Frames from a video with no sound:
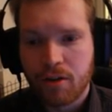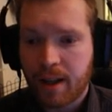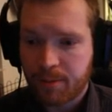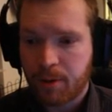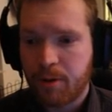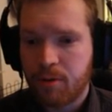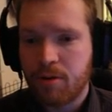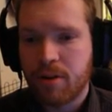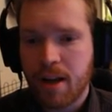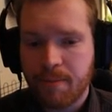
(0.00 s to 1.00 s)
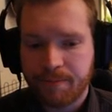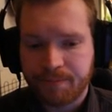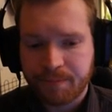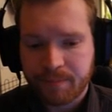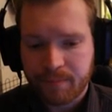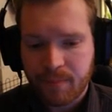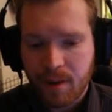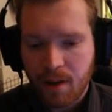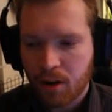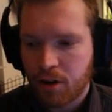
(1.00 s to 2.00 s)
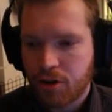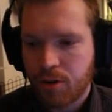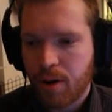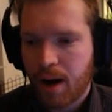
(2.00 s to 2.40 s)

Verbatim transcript: So that's what we're doing today. I'm going to show you